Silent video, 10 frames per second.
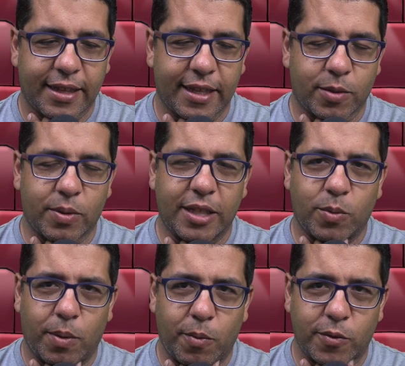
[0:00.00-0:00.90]
This
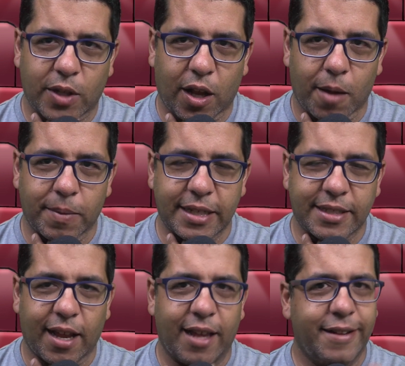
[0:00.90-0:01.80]
one moves along, but it's
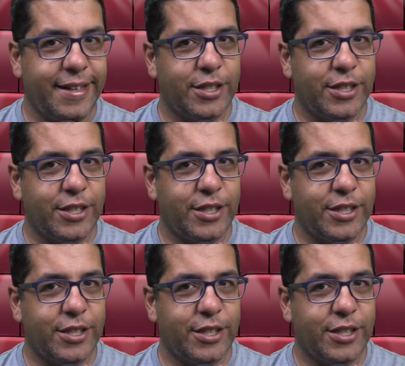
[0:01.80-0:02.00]
not.